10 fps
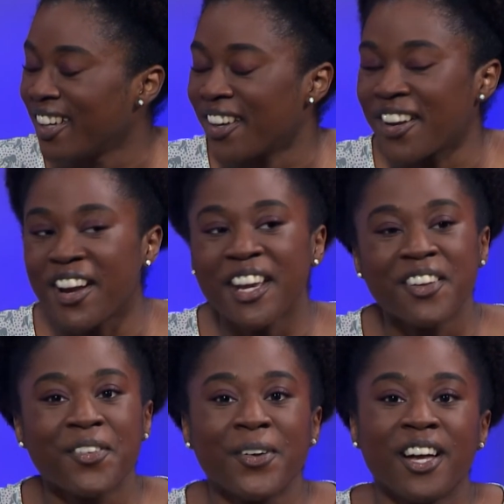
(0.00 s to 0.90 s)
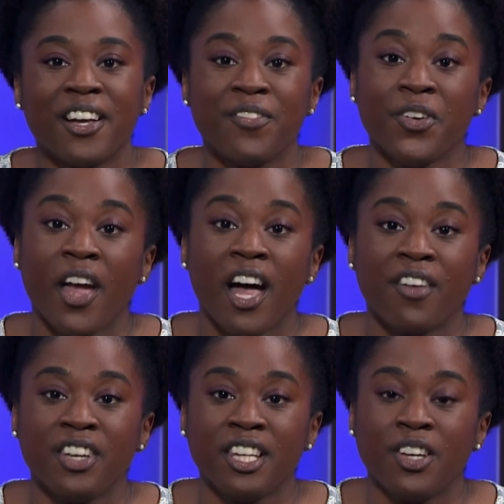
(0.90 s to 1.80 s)
All right, well, if you
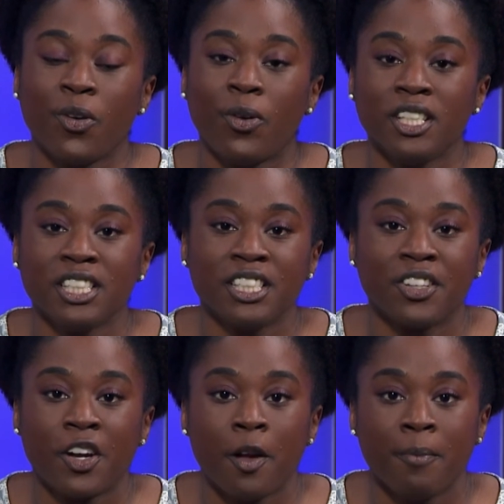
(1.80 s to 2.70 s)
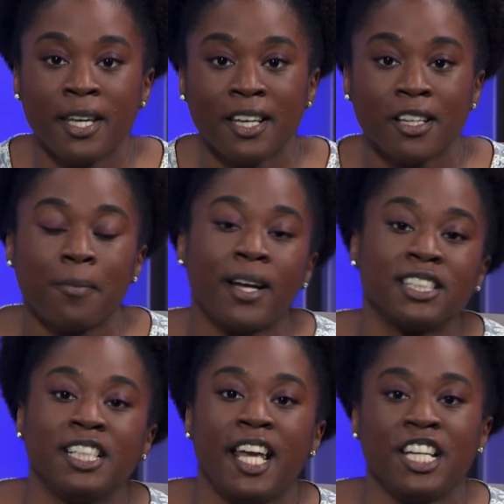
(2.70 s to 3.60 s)
have any questions or comment
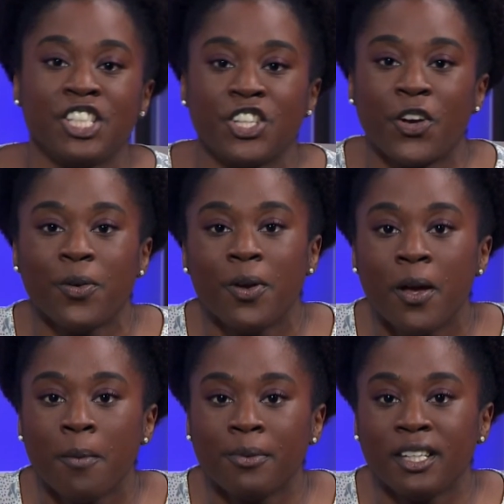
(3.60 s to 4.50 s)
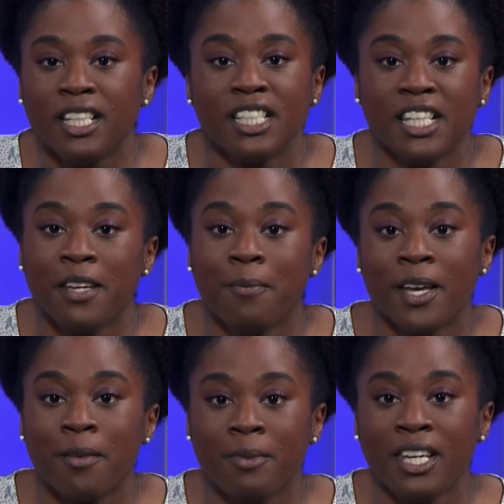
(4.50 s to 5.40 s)
about today's show, please
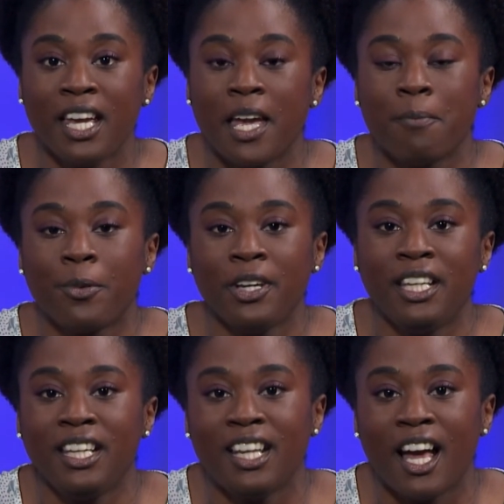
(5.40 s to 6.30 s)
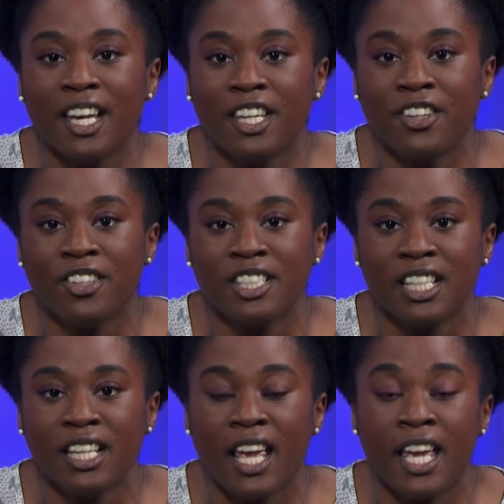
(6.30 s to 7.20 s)
email me at
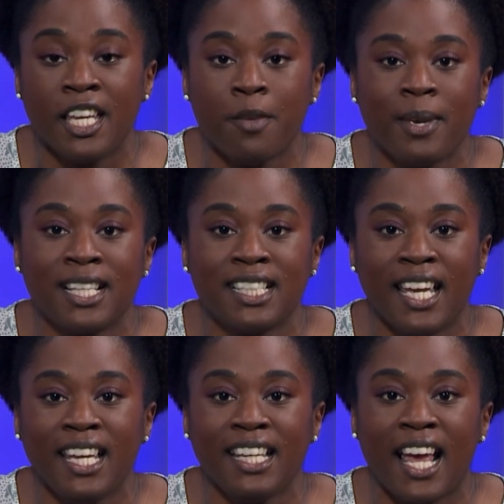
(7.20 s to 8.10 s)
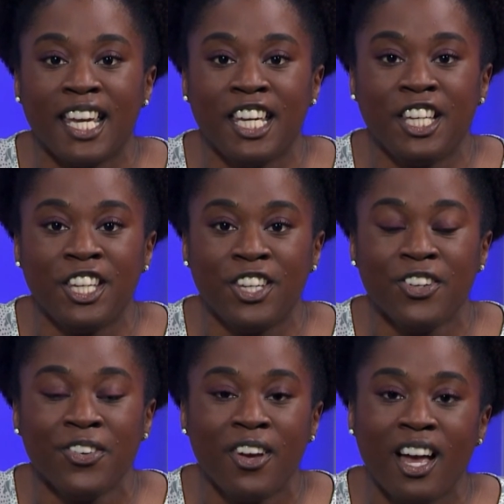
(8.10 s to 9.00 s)
brittany.henderson@msstate.edu.